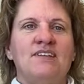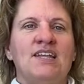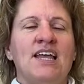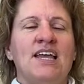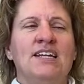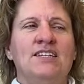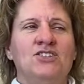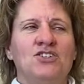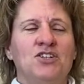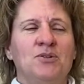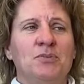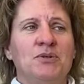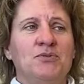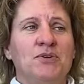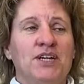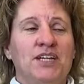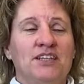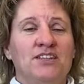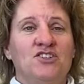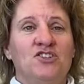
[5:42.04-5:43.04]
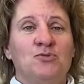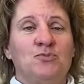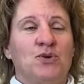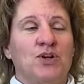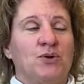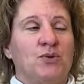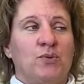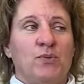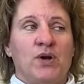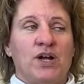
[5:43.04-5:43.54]
And it's going to be ready this
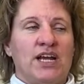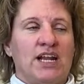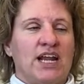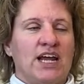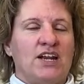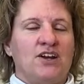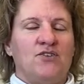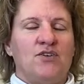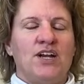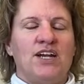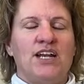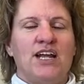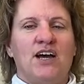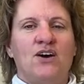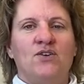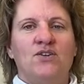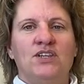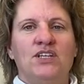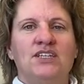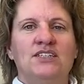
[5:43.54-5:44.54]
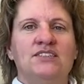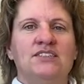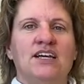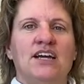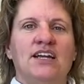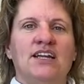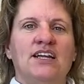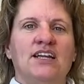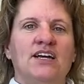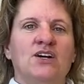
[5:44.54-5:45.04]
spring. We're working on it right now,
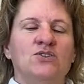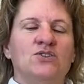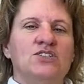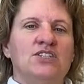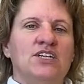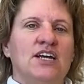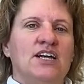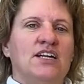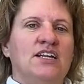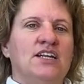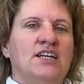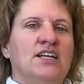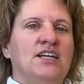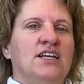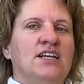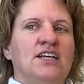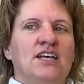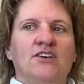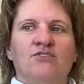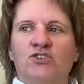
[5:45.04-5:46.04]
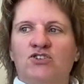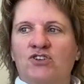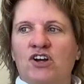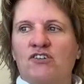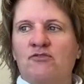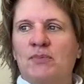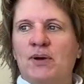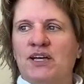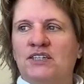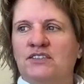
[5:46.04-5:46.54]
inside and outside. If you
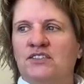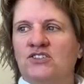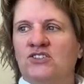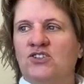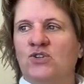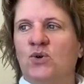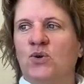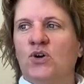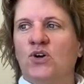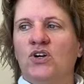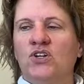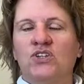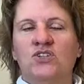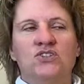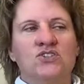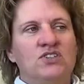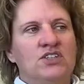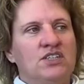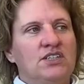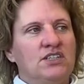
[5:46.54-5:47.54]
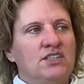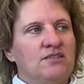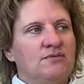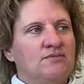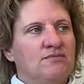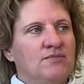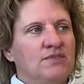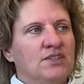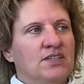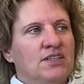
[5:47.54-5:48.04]
drive past the store, you'll see a
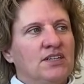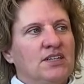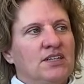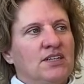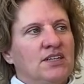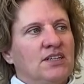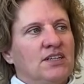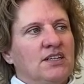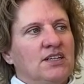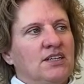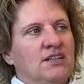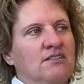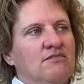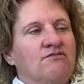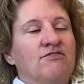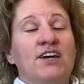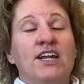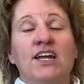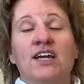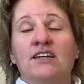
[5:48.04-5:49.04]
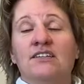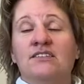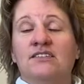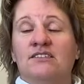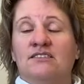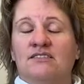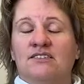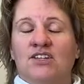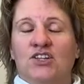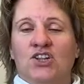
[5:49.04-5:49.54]

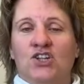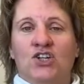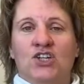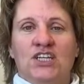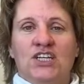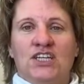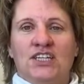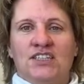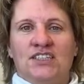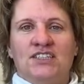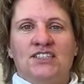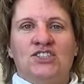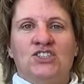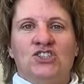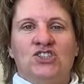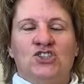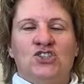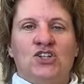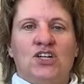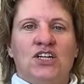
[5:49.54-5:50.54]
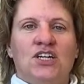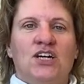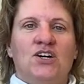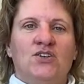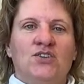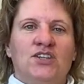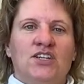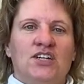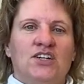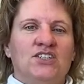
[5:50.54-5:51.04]
FedEx looking truck
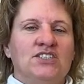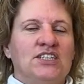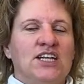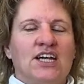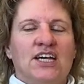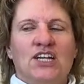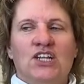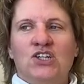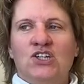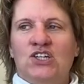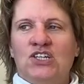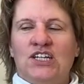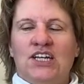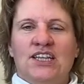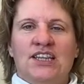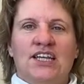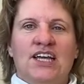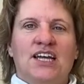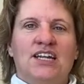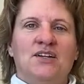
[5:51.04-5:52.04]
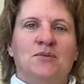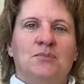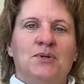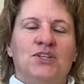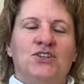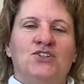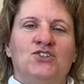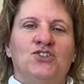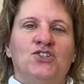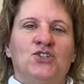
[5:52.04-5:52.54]
out there. It's not going to look like that in a
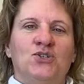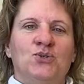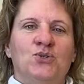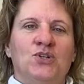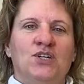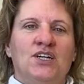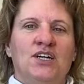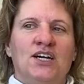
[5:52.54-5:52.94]
month or two.